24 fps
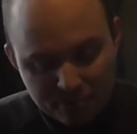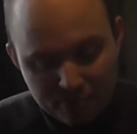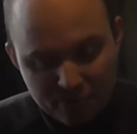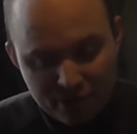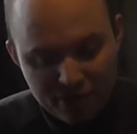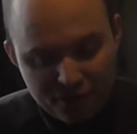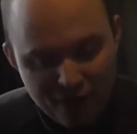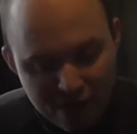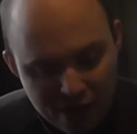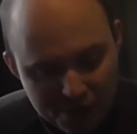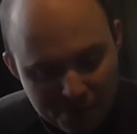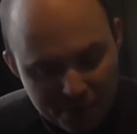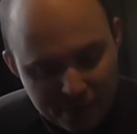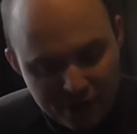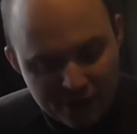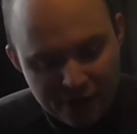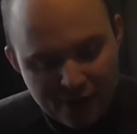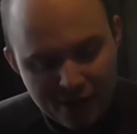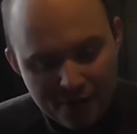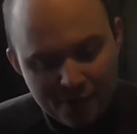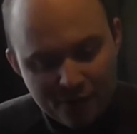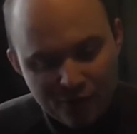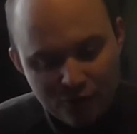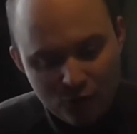developing
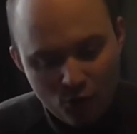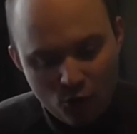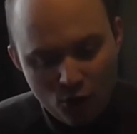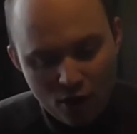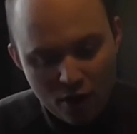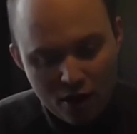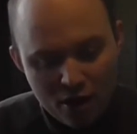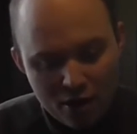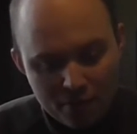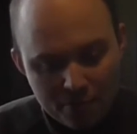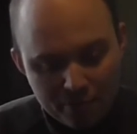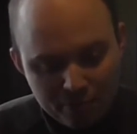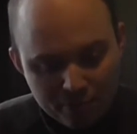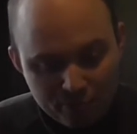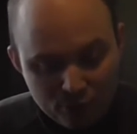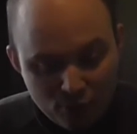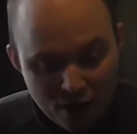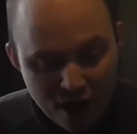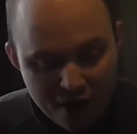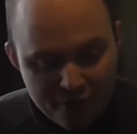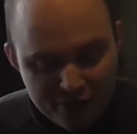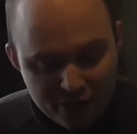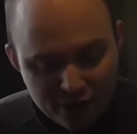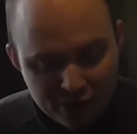them for
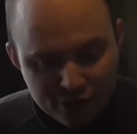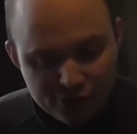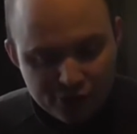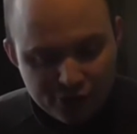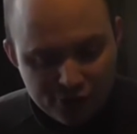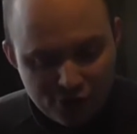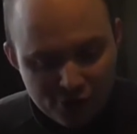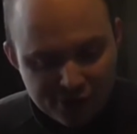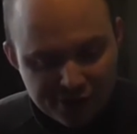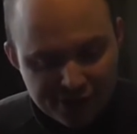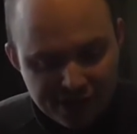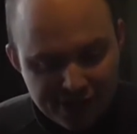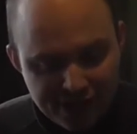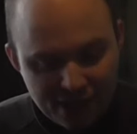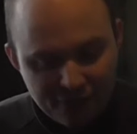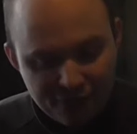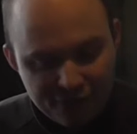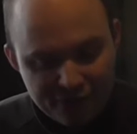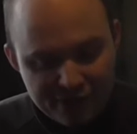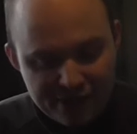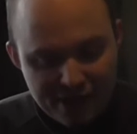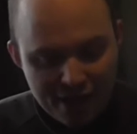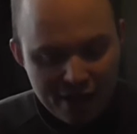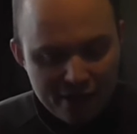private concern instead
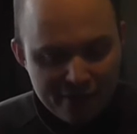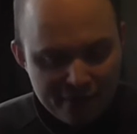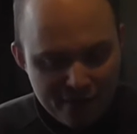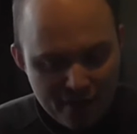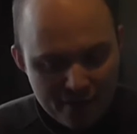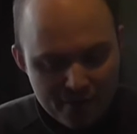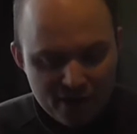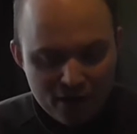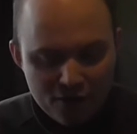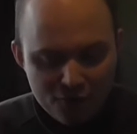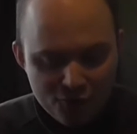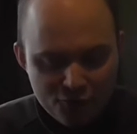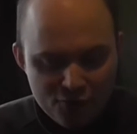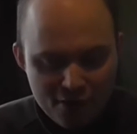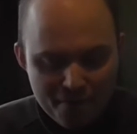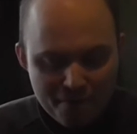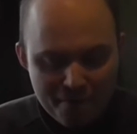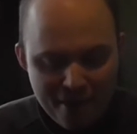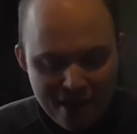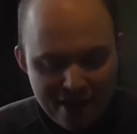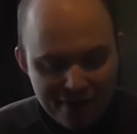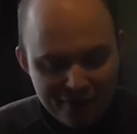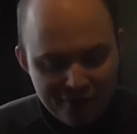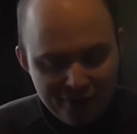of the development for the
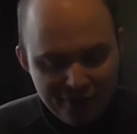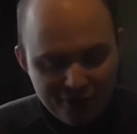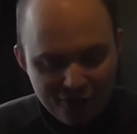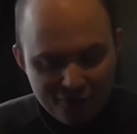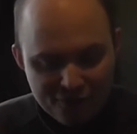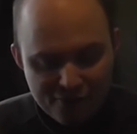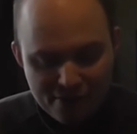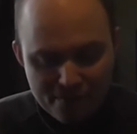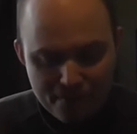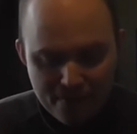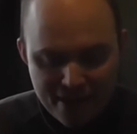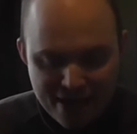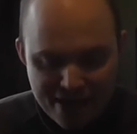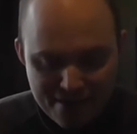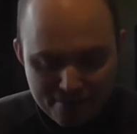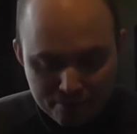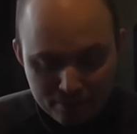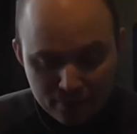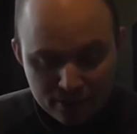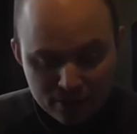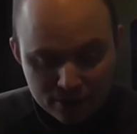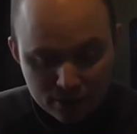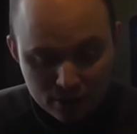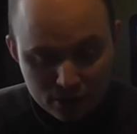benefit of the
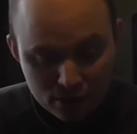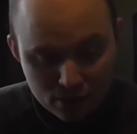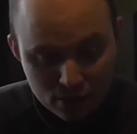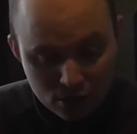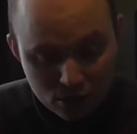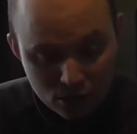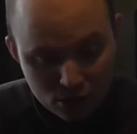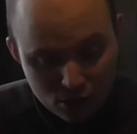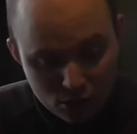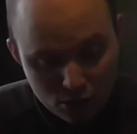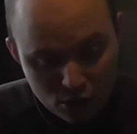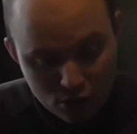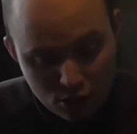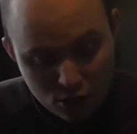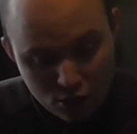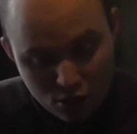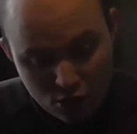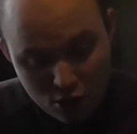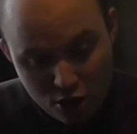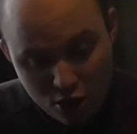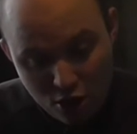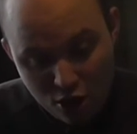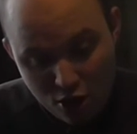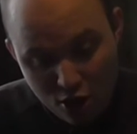people.
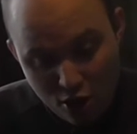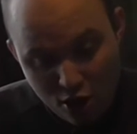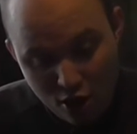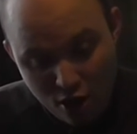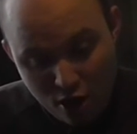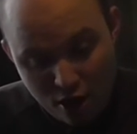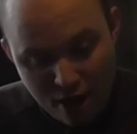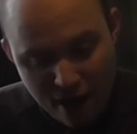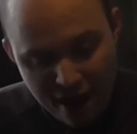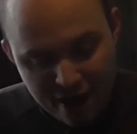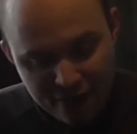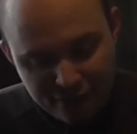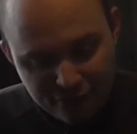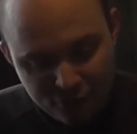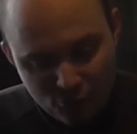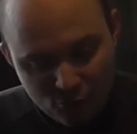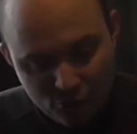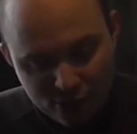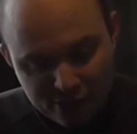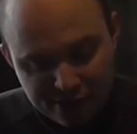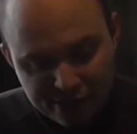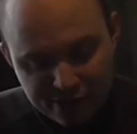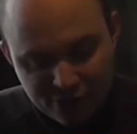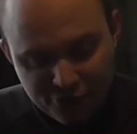And of
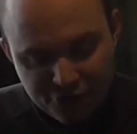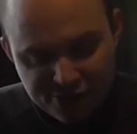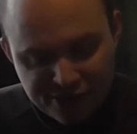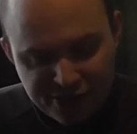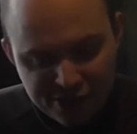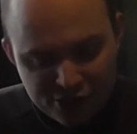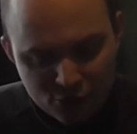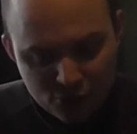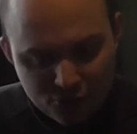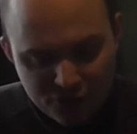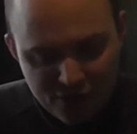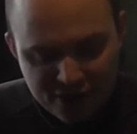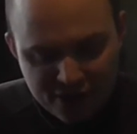course, the residual